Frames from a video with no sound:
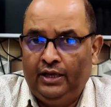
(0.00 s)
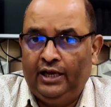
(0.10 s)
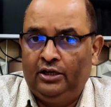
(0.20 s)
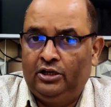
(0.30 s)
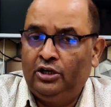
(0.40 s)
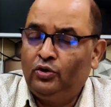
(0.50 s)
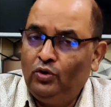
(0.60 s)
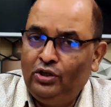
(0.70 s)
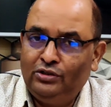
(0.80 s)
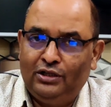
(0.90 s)
and
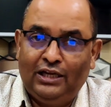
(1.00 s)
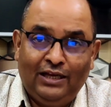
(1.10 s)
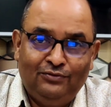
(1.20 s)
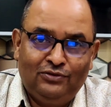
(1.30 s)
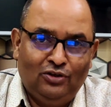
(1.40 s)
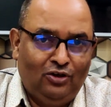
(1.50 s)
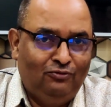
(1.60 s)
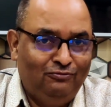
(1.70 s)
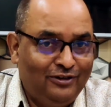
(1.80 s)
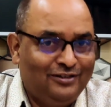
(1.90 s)
controlling the lives of
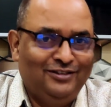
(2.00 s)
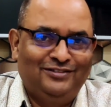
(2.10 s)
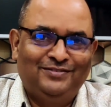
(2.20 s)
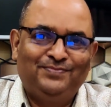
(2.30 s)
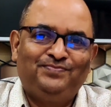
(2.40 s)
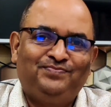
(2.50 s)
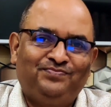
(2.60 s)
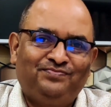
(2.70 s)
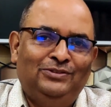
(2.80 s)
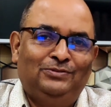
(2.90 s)
workers.
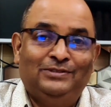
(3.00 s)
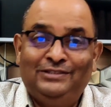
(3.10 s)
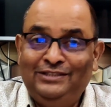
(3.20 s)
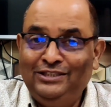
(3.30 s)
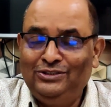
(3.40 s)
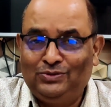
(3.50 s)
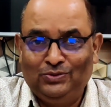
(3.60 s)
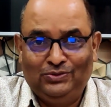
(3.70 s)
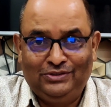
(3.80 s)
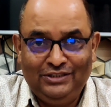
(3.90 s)
You can see
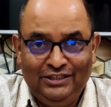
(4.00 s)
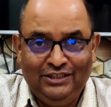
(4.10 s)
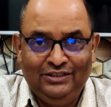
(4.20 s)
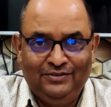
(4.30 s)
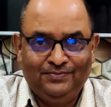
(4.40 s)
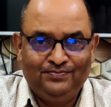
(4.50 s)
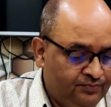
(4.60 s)
source E.